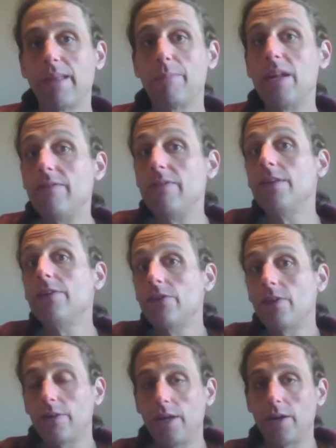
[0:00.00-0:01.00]
But even this is
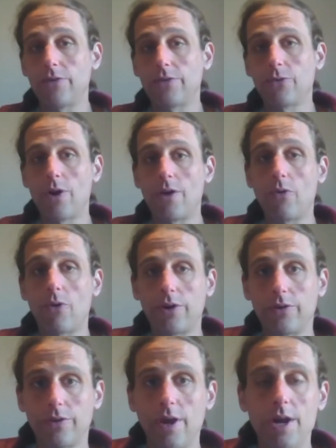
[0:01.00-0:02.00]
not the end of the story, according
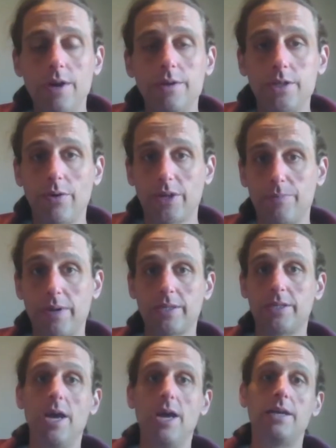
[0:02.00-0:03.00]
to the Stoics,
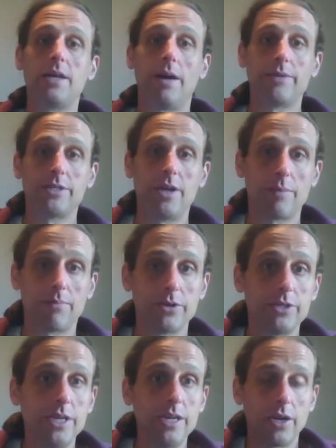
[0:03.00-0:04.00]
because time is not
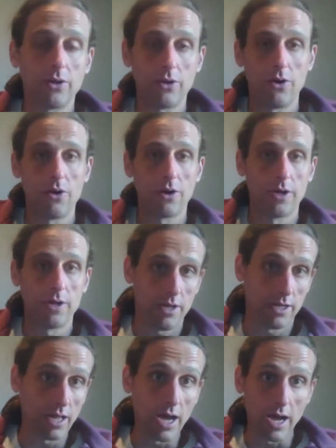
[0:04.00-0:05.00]
proceeding along
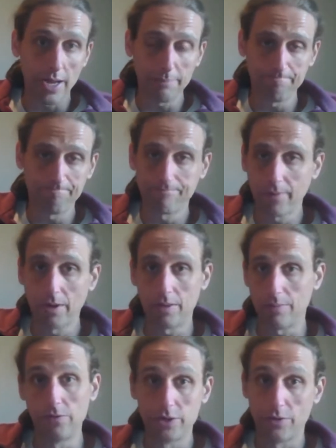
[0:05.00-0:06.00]
a line
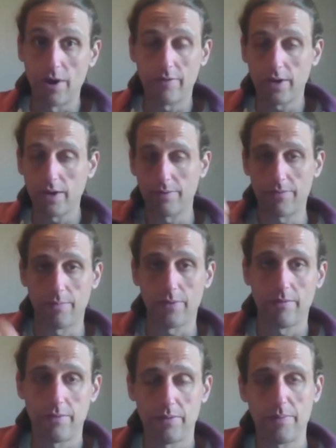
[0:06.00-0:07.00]
that moves irrevocably from
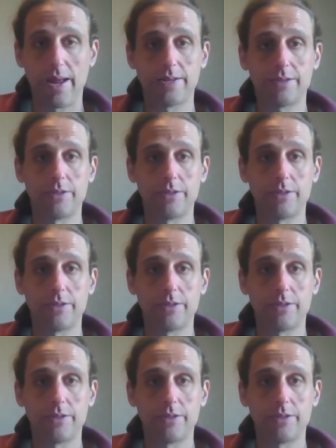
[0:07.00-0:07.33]
the past to